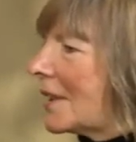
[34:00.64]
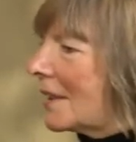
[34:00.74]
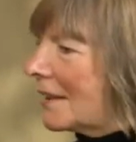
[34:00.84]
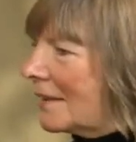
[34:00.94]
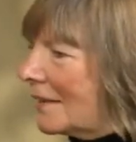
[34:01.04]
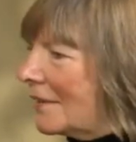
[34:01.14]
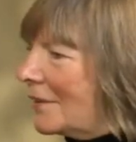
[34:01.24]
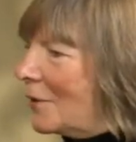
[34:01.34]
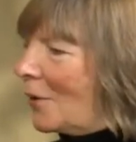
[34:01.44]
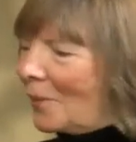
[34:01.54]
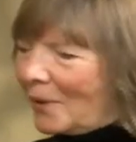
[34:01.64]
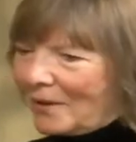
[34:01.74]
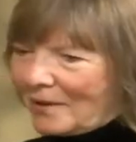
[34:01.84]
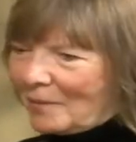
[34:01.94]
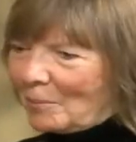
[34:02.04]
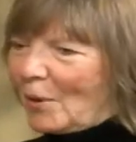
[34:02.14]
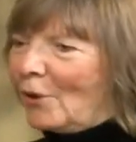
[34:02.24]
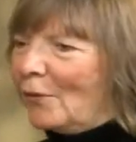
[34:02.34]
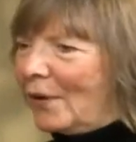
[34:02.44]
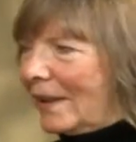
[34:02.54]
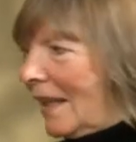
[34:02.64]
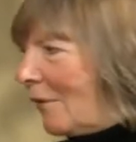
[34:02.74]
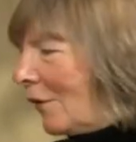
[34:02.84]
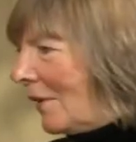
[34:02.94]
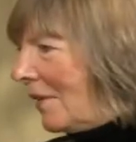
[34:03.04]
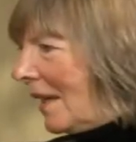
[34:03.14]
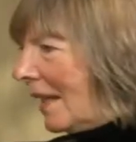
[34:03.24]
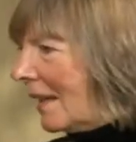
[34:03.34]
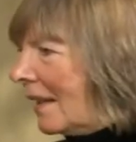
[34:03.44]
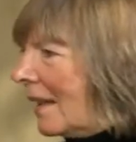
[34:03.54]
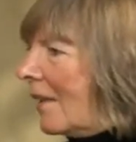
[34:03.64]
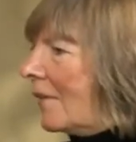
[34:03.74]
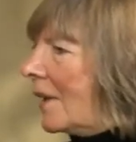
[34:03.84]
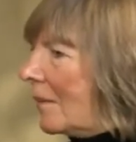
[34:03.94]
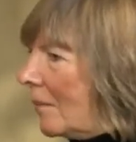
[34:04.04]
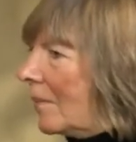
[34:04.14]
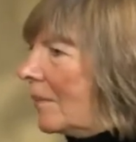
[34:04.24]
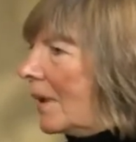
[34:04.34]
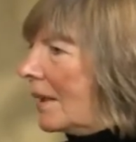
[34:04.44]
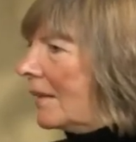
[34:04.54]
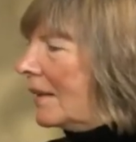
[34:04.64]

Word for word: uh, you know, and perfect everything, then uh,